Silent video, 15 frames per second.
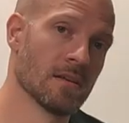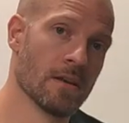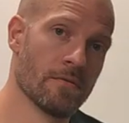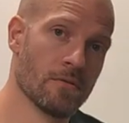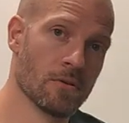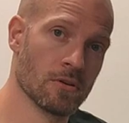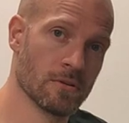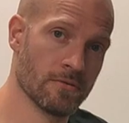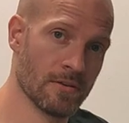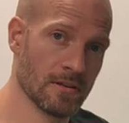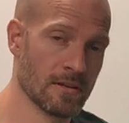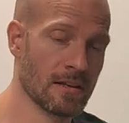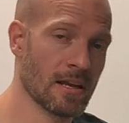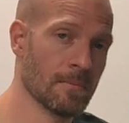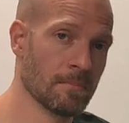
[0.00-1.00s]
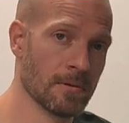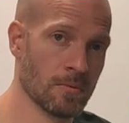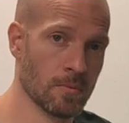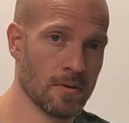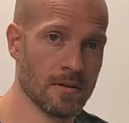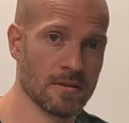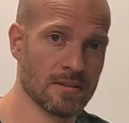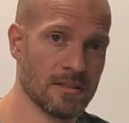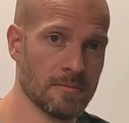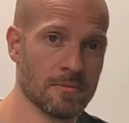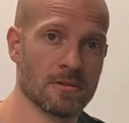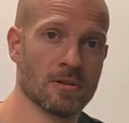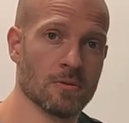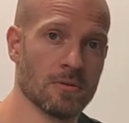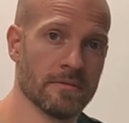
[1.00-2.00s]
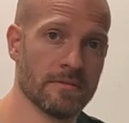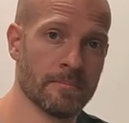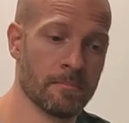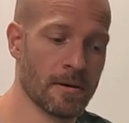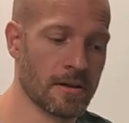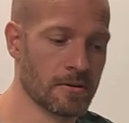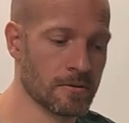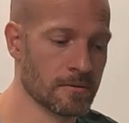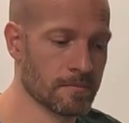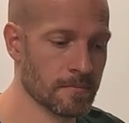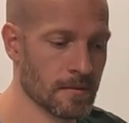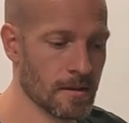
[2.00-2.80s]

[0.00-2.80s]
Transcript: If you're going to fill it up, it will keep the cold even better.